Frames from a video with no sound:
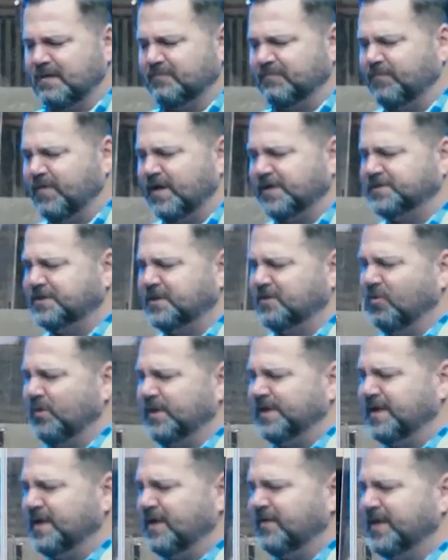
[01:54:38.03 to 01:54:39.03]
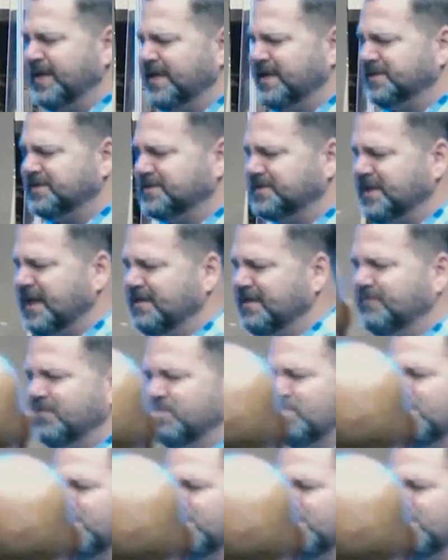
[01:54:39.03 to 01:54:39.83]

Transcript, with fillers: fresh anointing on the inside of you